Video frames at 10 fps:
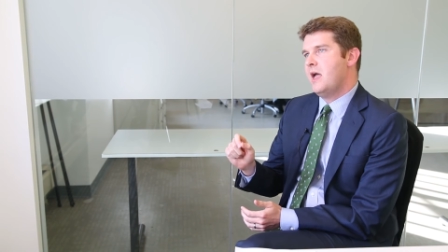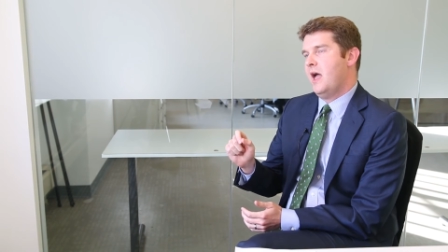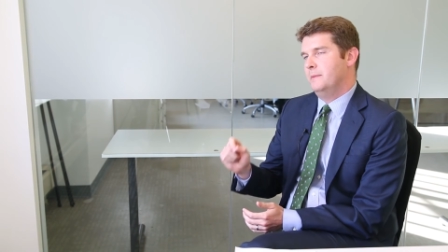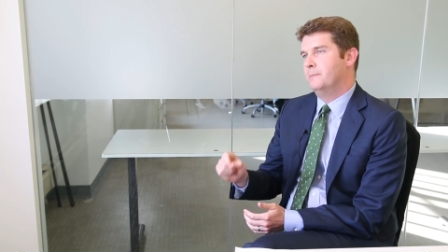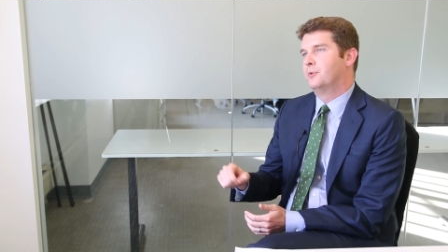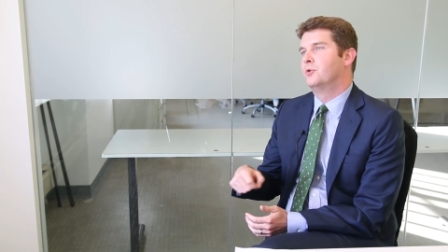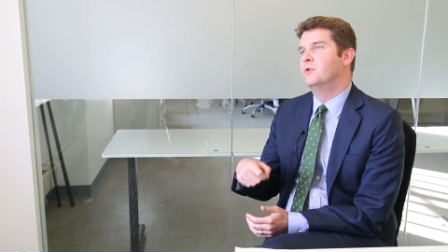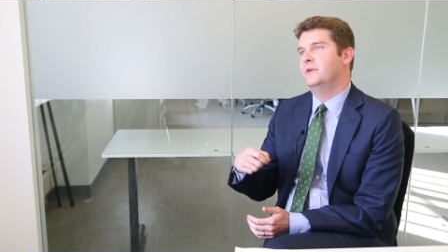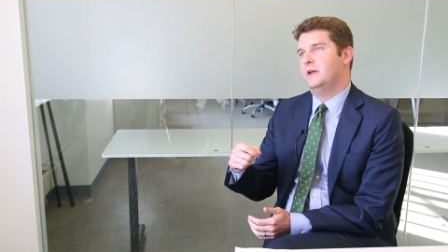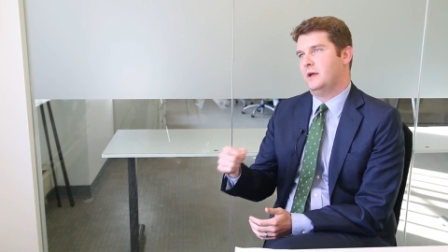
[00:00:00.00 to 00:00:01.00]
and
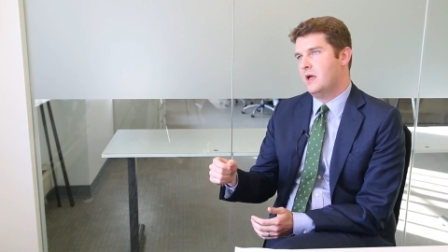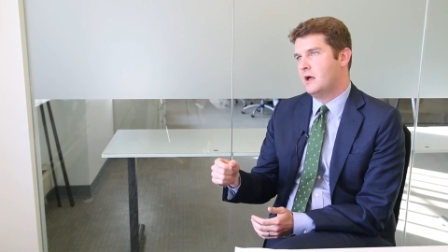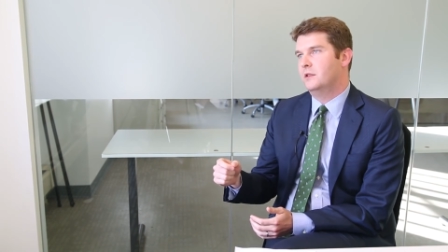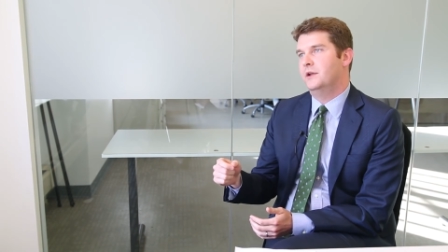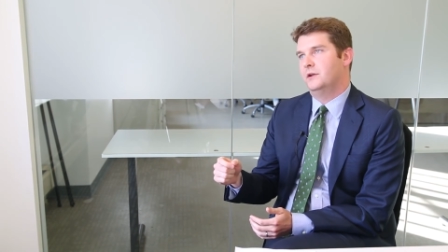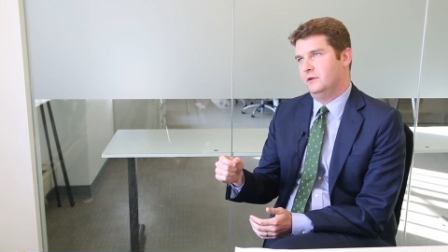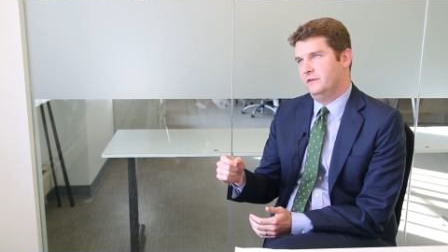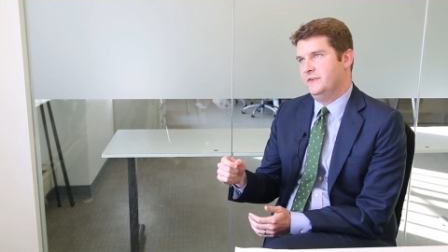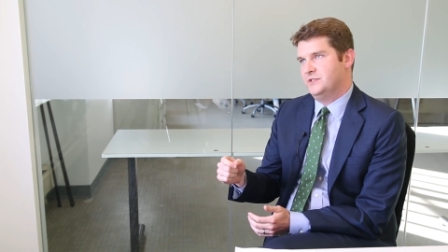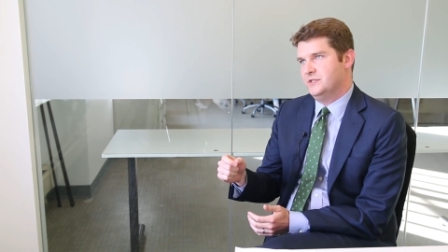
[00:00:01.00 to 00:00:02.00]
improving clinical
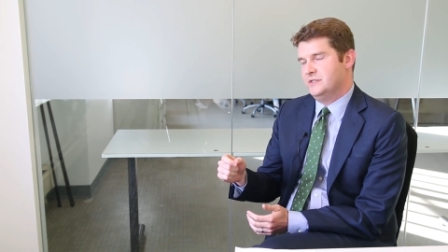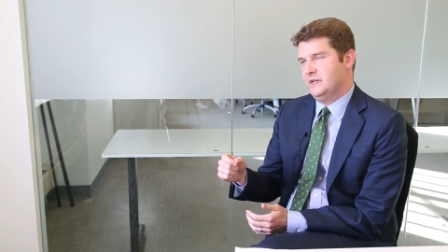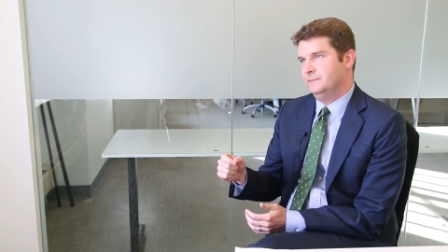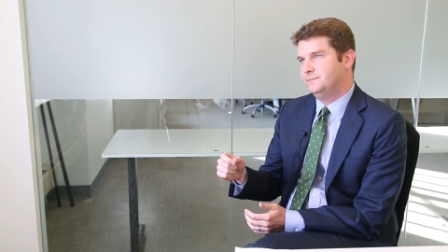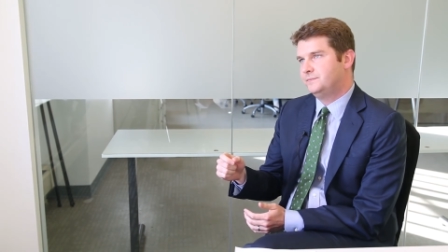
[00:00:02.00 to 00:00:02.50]
efficiency.